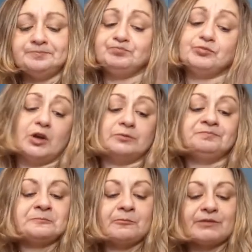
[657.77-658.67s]
No,
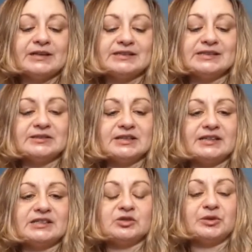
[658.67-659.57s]
it still
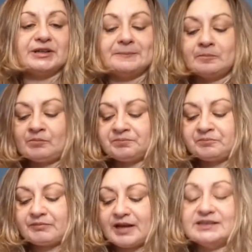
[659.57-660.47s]
tastes sweet
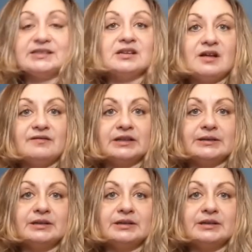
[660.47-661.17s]
and it's lovely,